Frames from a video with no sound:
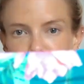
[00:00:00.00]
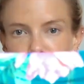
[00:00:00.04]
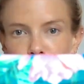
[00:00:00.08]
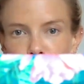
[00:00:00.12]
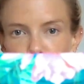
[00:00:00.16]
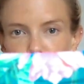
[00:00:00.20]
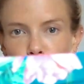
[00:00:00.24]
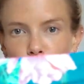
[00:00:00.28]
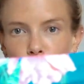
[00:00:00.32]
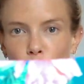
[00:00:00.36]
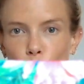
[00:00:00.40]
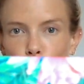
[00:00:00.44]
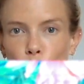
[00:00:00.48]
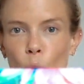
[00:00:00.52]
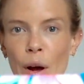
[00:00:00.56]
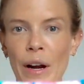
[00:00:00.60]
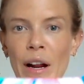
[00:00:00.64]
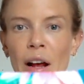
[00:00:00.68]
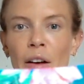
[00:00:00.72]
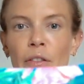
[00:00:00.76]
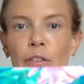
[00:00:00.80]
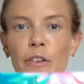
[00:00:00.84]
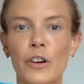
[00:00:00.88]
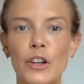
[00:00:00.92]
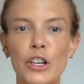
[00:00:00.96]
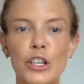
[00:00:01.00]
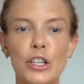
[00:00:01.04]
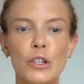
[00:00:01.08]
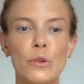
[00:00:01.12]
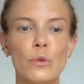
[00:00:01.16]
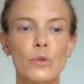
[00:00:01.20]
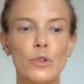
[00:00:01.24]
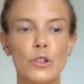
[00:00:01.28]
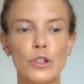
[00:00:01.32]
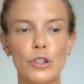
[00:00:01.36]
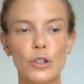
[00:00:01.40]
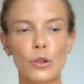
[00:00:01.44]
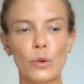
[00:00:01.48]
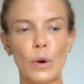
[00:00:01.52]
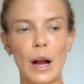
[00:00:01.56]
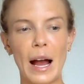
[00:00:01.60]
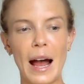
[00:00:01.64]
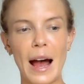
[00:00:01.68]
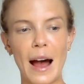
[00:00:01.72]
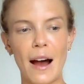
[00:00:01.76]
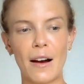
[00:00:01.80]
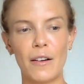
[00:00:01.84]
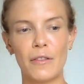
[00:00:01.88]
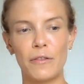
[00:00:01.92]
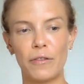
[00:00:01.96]
So whenever you do
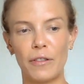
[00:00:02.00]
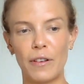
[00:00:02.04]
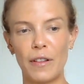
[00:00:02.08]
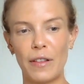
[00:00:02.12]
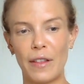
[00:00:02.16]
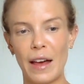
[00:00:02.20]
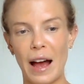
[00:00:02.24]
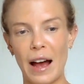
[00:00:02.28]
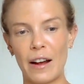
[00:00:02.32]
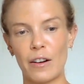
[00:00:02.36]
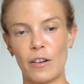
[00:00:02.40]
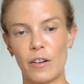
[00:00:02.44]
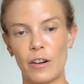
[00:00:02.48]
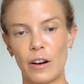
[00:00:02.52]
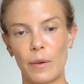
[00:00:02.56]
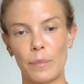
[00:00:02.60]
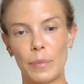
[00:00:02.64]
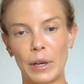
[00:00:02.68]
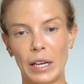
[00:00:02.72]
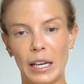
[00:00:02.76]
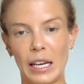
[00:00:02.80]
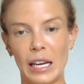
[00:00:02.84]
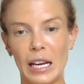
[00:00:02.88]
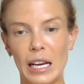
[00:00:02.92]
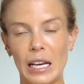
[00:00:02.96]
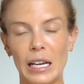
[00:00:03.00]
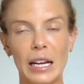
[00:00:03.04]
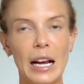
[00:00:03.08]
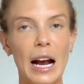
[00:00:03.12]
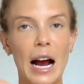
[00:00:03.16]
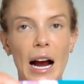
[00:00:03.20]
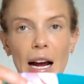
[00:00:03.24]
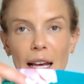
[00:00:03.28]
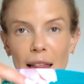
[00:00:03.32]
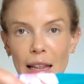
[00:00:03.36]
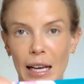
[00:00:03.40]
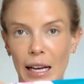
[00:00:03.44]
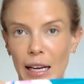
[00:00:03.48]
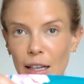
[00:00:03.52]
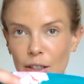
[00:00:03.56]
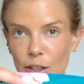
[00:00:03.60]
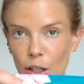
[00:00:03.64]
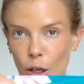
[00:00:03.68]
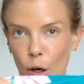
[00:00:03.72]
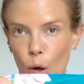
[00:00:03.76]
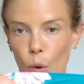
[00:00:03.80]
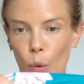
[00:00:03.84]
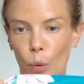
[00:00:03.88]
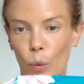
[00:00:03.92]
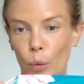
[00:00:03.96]
have that on a bikini, I think it's
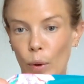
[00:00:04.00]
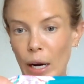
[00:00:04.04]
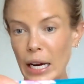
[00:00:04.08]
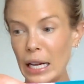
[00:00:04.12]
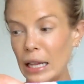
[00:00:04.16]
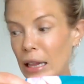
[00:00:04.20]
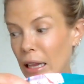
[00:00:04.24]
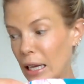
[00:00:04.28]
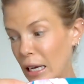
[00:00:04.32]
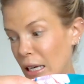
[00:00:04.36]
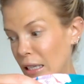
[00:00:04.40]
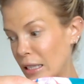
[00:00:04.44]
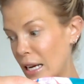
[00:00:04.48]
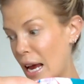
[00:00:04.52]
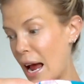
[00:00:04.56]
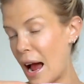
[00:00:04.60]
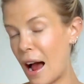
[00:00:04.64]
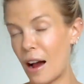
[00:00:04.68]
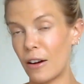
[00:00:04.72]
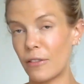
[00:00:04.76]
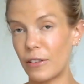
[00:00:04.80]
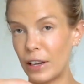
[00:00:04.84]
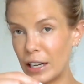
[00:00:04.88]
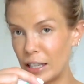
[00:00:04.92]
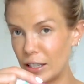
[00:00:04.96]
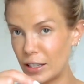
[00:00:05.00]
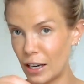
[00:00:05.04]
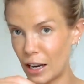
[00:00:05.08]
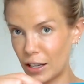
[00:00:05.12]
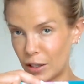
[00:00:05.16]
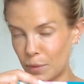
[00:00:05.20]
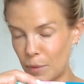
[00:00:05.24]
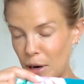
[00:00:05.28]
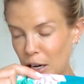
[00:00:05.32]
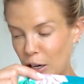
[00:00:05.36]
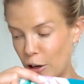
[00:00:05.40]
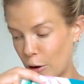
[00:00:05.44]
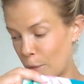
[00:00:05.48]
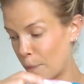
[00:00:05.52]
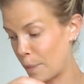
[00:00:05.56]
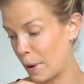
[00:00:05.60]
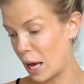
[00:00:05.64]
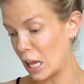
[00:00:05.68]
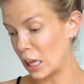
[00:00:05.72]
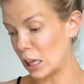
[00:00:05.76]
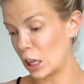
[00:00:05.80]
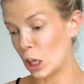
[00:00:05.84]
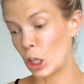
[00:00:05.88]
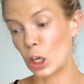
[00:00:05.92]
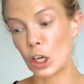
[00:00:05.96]
a great thing to have. It does make your
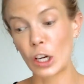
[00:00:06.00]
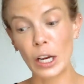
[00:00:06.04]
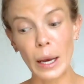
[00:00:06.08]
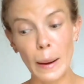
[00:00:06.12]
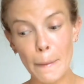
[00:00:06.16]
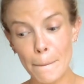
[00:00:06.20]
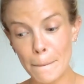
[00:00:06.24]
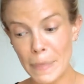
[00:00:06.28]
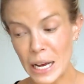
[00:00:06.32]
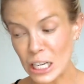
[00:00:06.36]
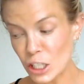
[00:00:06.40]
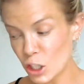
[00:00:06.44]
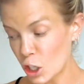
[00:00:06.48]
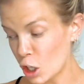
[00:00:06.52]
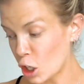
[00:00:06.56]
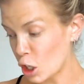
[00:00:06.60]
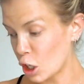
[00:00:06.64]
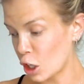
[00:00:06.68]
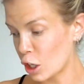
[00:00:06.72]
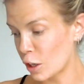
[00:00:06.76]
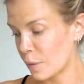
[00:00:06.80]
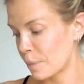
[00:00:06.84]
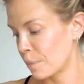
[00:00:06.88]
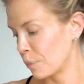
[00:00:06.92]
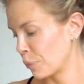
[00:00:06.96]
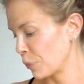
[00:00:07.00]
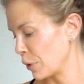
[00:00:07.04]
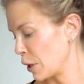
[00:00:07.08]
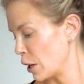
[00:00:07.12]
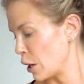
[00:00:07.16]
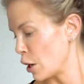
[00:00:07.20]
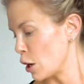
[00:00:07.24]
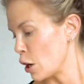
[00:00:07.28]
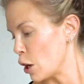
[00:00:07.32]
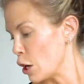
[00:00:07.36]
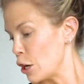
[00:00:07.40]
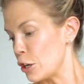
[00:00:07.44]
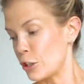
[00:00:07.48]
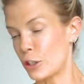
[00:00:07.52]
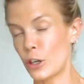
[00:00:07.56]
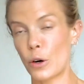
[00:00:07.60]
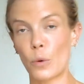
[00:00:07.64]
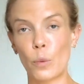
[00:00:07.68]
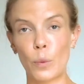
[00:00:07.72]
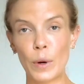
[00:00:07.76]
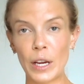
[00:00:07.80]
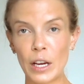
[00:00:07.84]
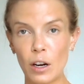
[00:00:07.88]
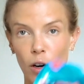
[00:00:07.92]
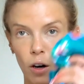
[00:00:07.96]
butt look better.
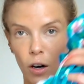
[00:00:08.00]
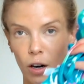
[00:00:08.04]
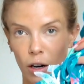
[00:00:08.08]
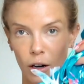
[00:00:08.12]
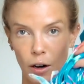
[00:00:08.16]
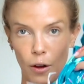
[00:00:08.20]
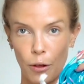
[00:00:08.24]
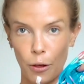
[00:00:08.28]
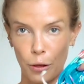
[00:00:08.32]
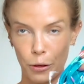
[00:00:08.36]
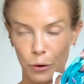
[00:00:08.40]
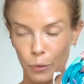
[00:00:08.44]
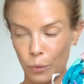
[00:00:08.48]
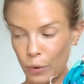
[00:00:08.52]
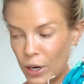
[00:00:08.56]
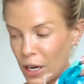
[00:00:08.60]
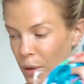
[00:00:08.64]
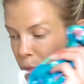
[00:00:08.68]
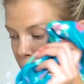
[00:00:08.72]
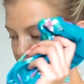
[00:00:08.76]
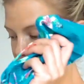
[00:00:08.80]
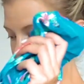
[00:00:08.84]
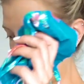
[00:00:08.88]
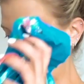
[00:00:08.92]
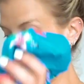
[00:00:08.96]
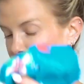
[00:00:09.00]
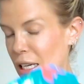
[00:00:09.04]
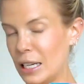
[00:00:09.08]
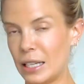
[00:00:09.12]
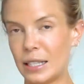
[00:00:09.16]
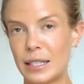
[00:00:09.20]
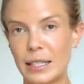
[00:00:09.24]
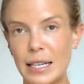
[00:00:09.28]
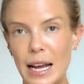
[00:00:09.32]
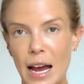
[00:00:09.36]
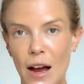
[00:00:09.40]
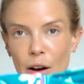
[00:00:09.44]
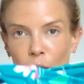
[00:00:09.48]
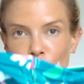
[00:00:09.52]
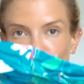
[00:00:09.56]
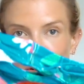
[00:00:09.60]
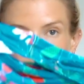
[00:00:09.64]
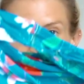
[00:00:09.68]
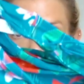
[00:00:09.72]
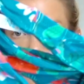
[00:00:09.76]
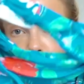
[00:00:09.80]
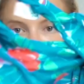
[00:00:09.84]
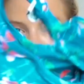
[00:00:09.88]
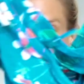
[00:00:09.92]
So we are 3 bikinis down.